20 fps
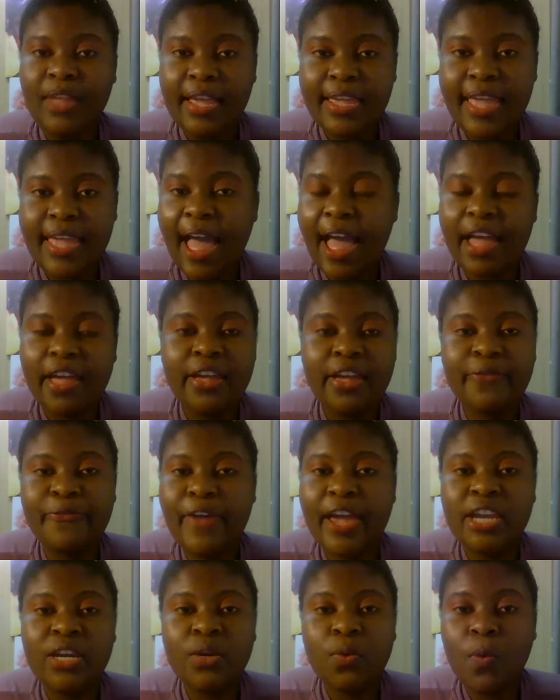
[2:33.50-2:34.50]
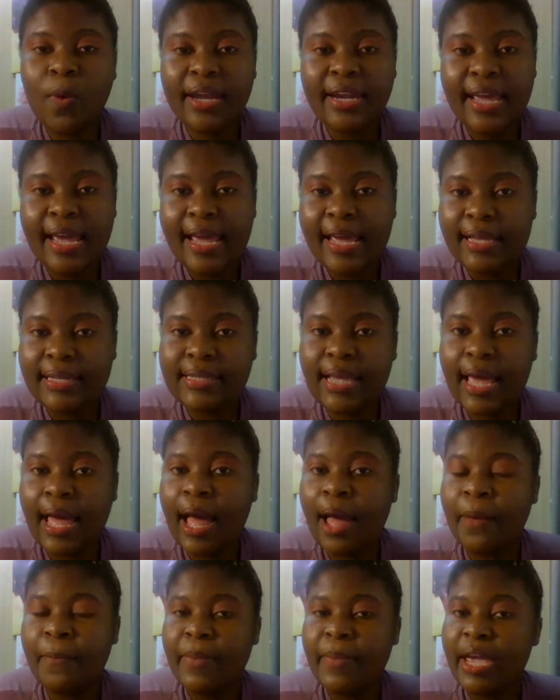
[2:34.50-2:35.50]
yeah if anyone has
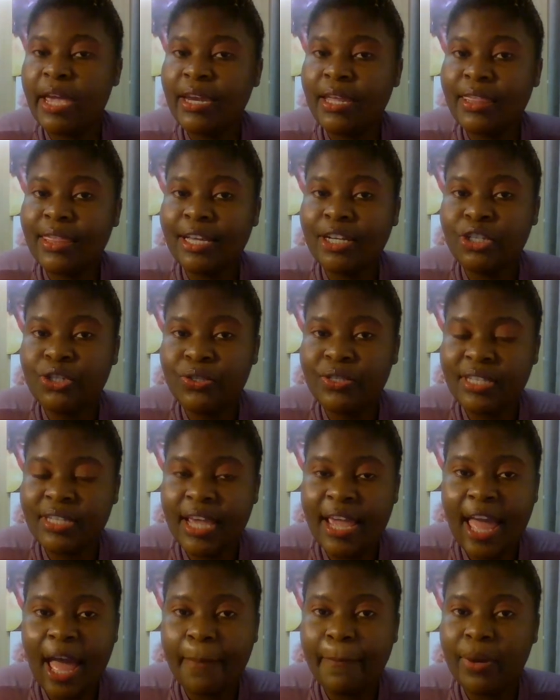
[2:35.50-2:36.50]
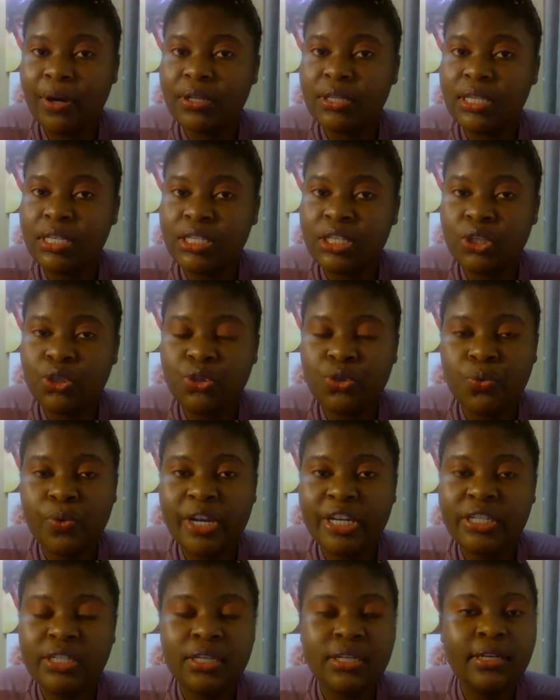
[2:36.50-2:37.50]
um, anything to say about the
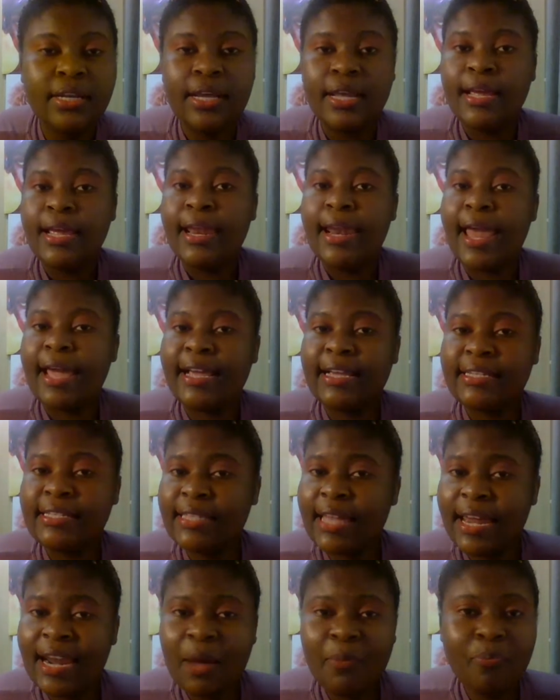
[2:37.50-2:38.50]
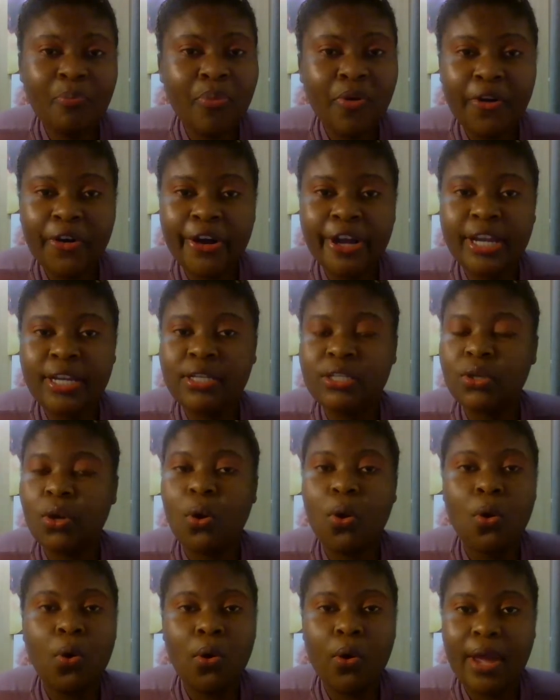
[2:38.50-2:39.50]
situation like a startup point
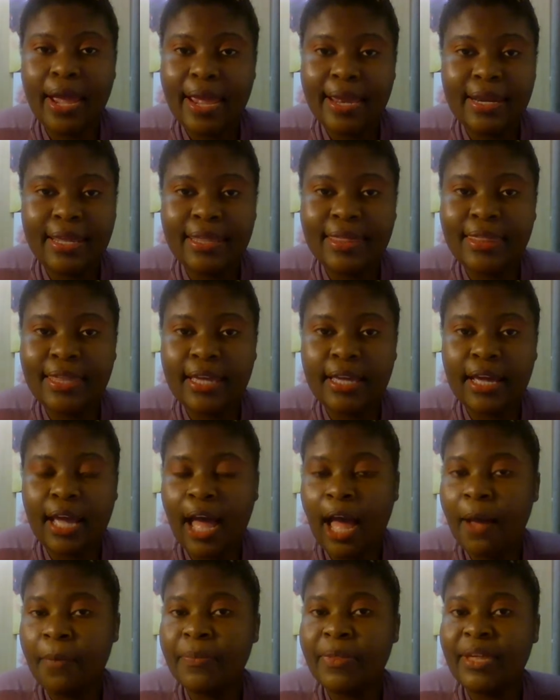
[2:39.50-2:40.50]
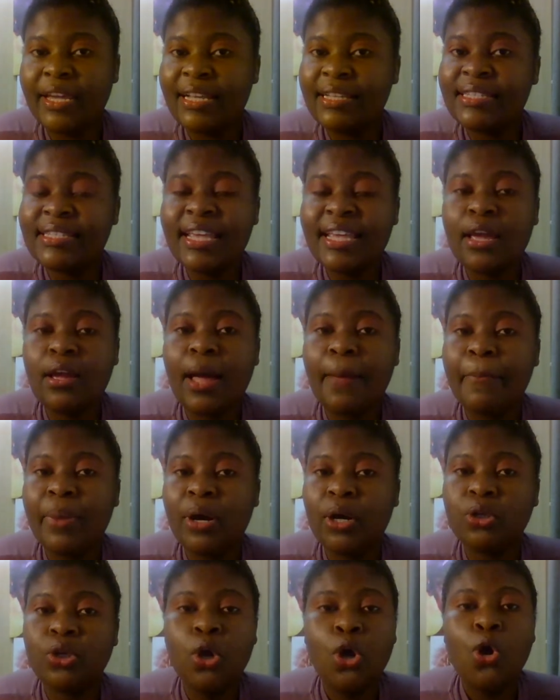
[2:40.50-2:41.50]
or anything um, they can say
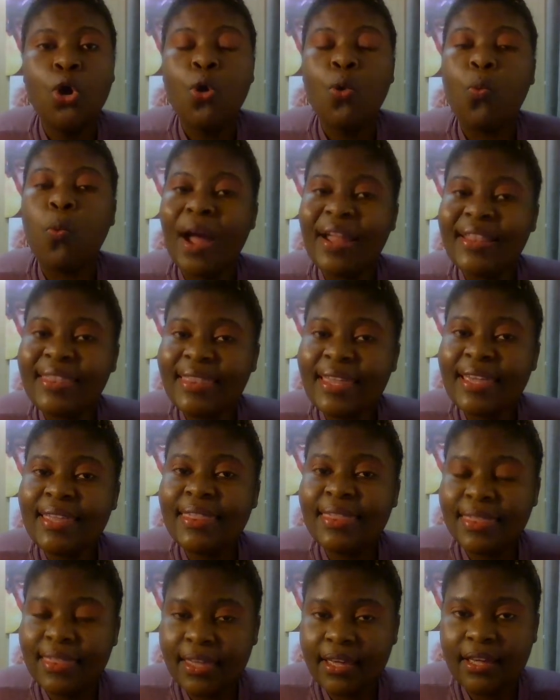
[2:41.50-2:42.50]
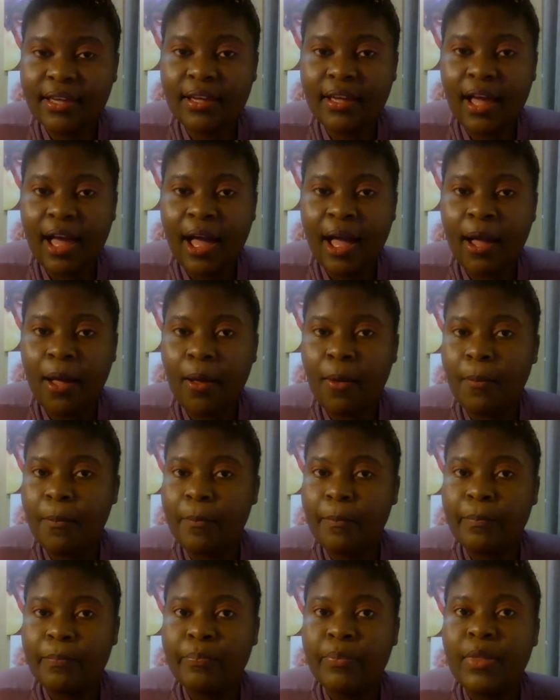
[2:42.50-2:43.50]
about what they think
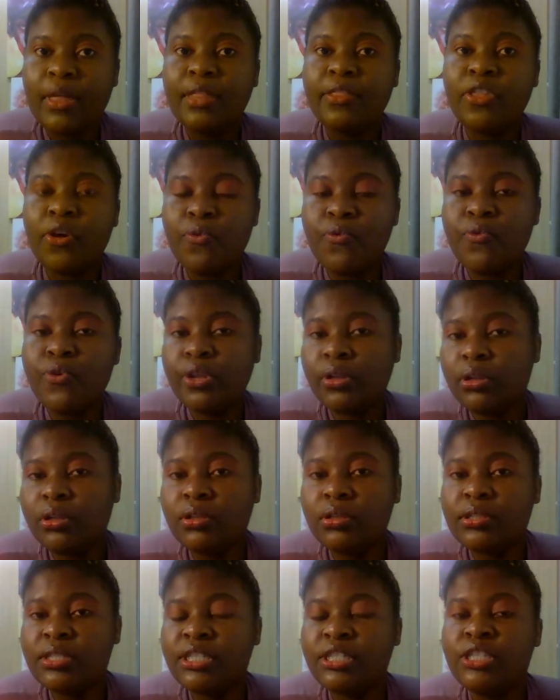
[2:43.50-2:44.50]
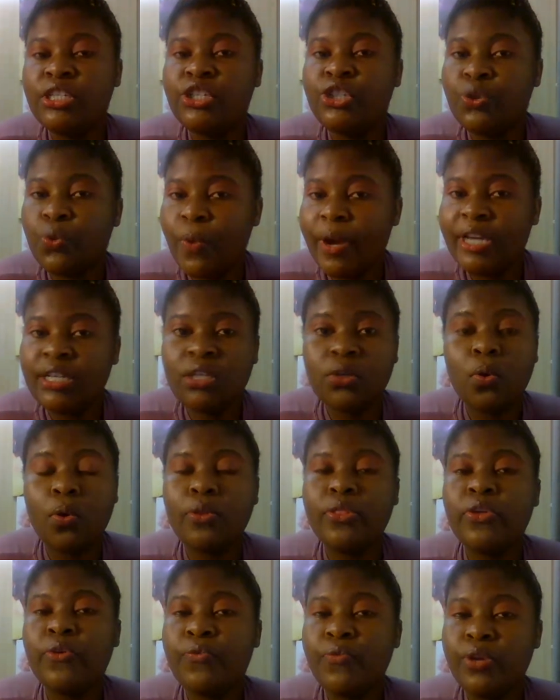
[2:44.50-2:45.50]
um, the real situation or
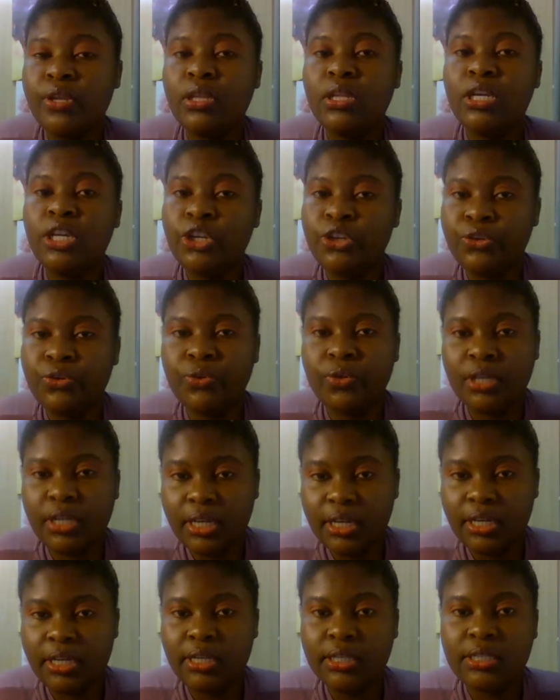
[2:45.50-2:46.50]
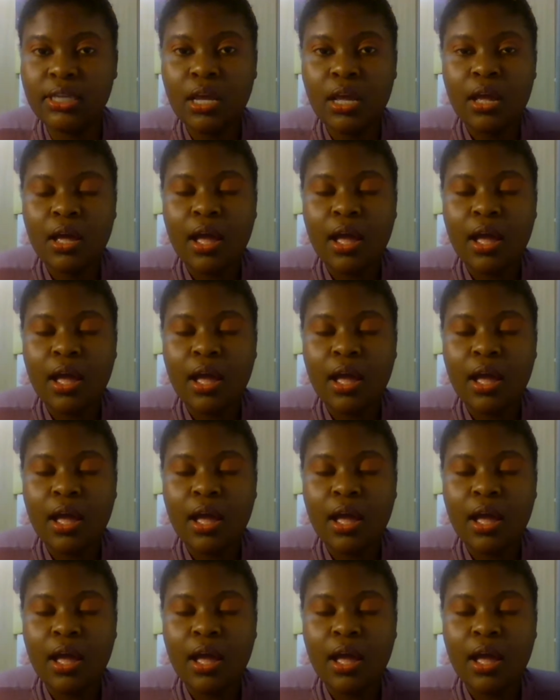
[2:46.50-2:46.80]
the real issue is